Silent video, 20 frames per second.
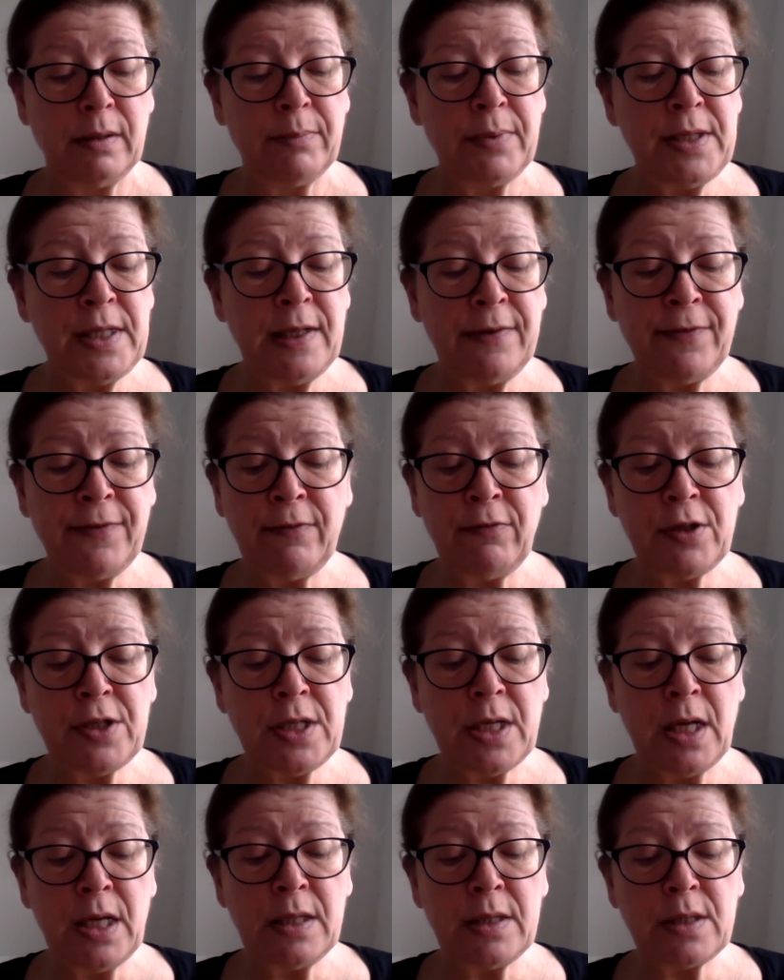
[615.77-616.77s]
But if he
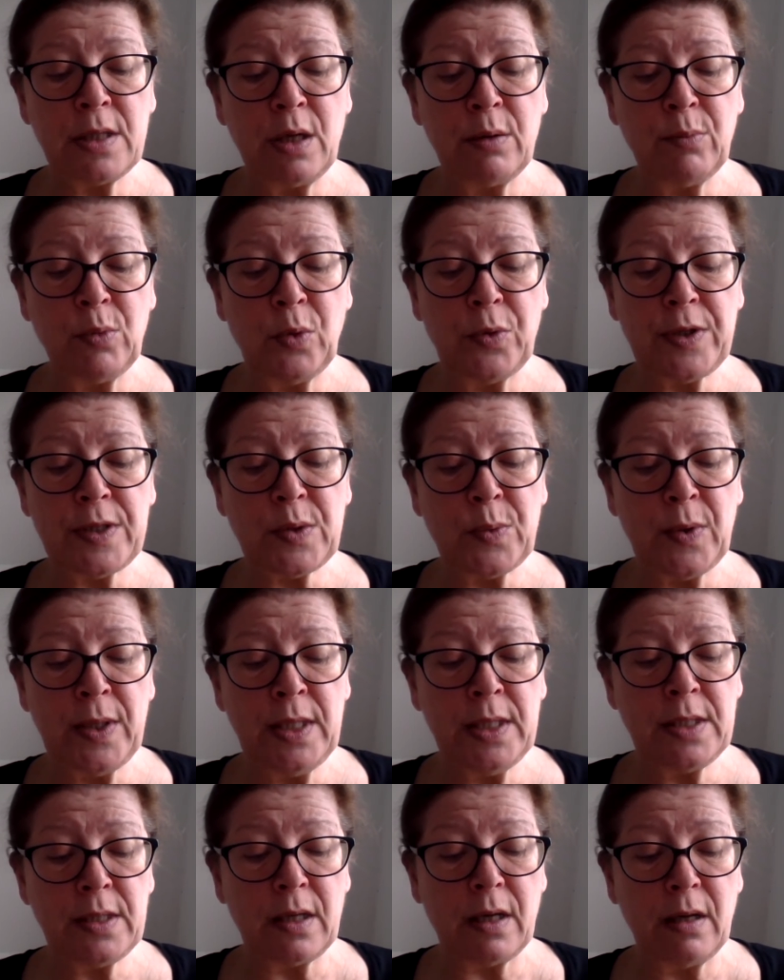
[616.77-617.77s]
returns no more this
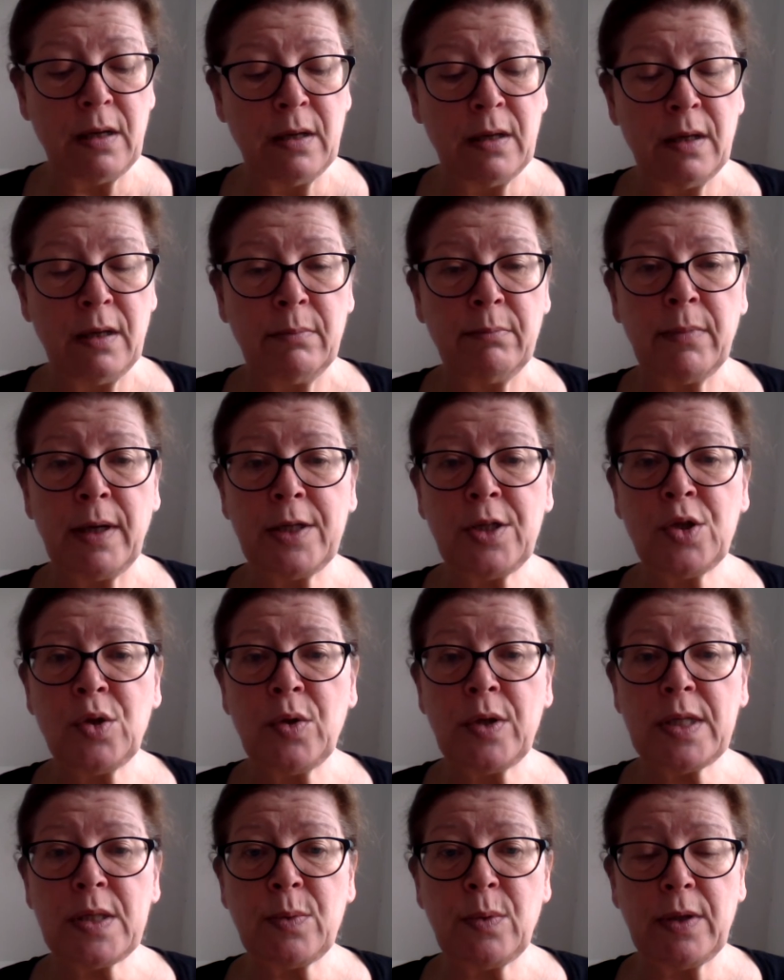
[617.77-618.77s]
winter, my
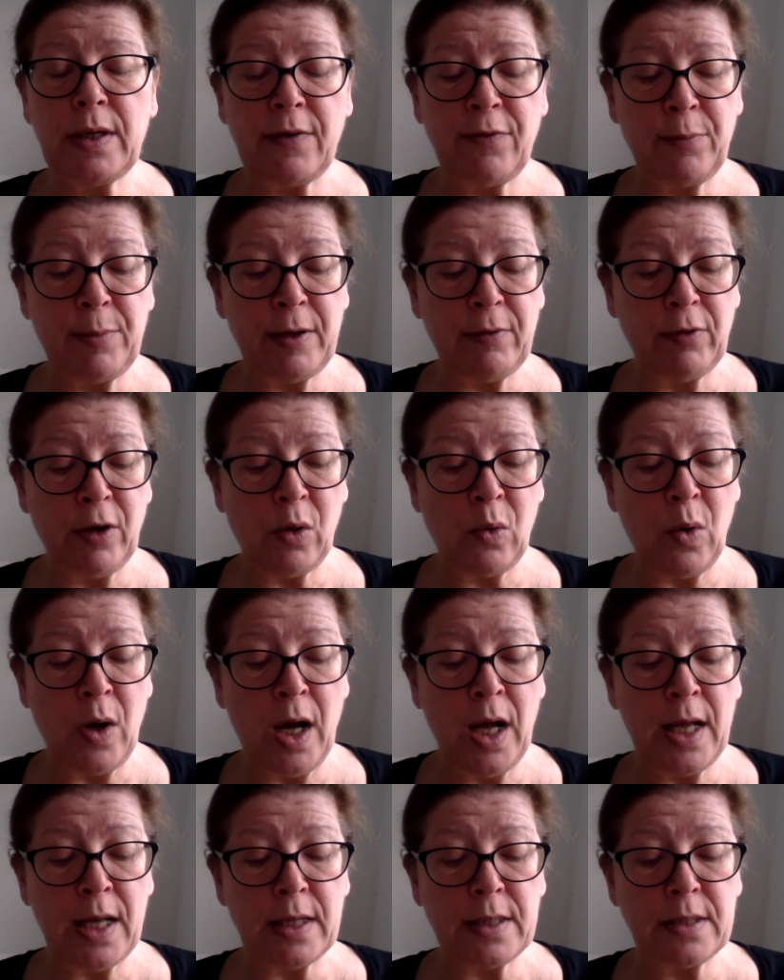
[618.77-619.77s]
choice will never be
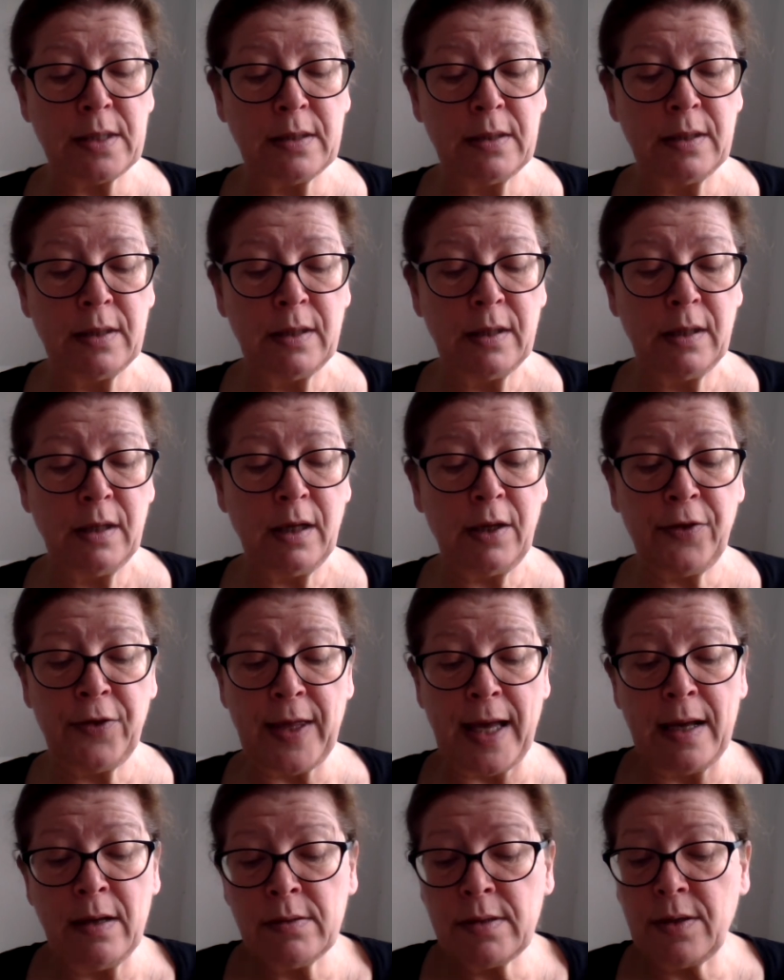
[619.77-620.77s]
required.
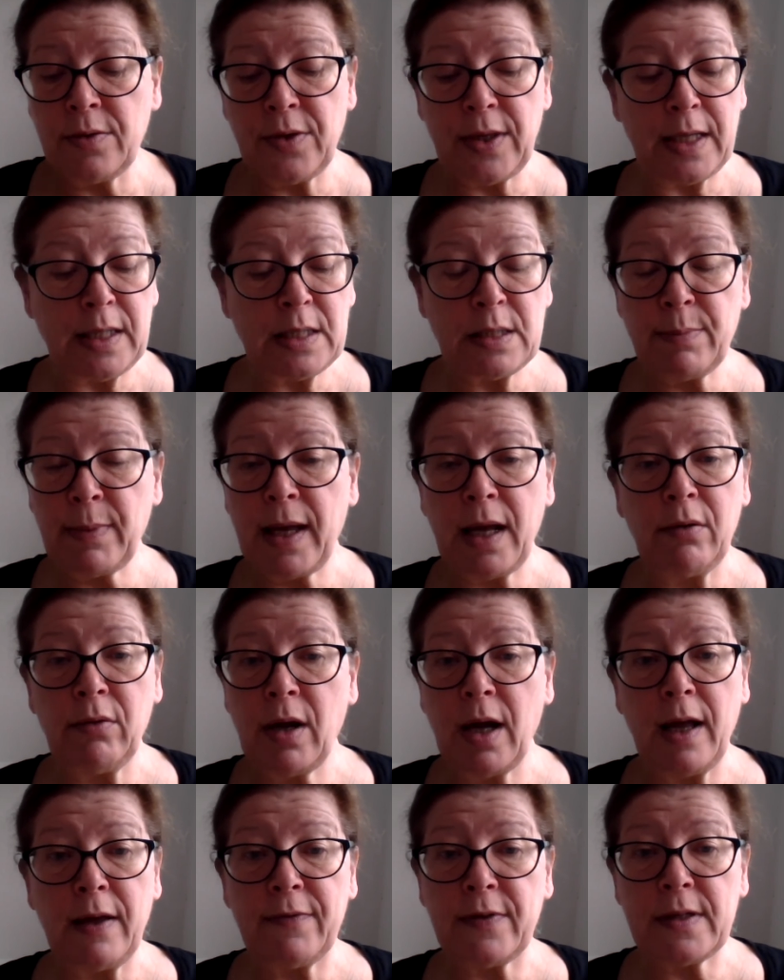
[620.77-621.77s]
1,000 things may
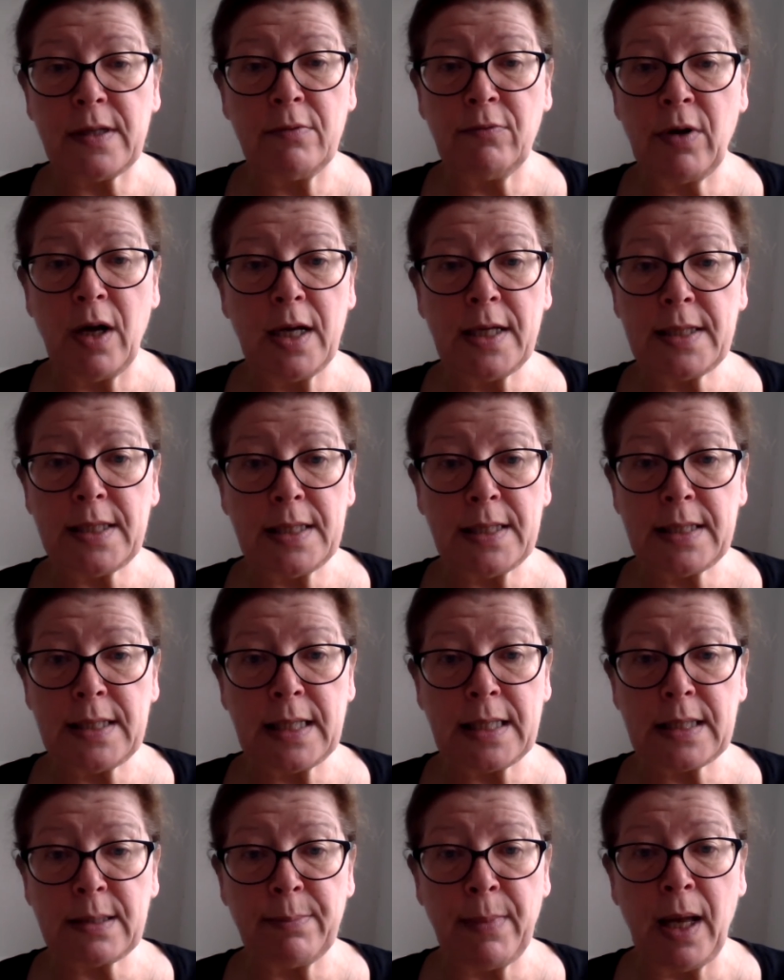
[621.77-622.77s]
rise in
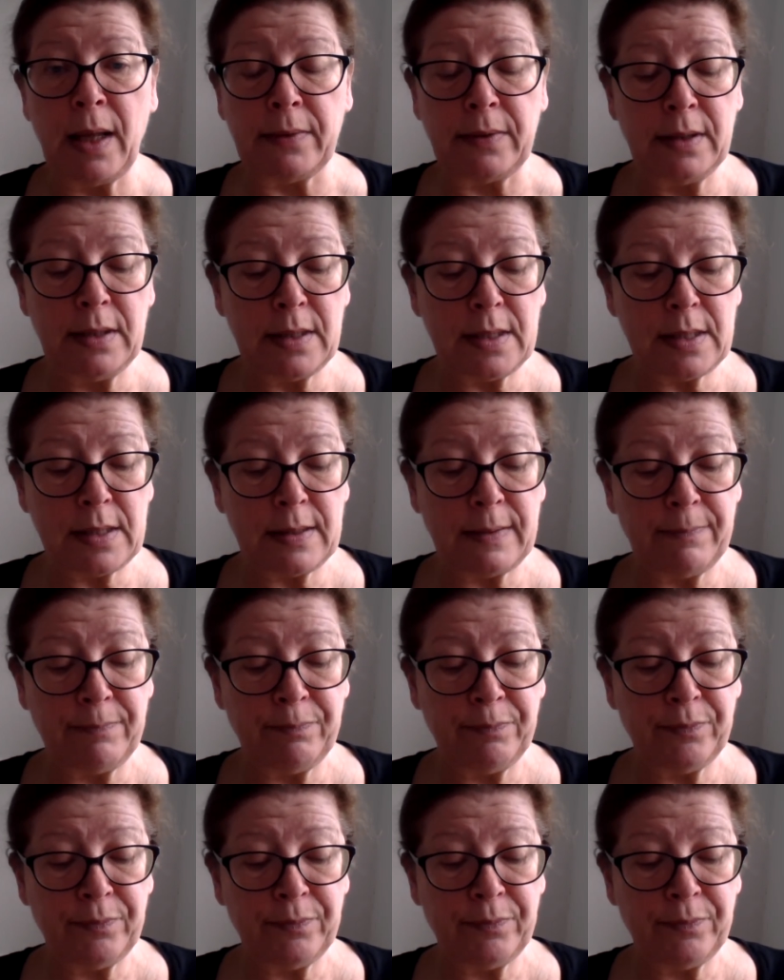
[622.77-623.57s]
6 months.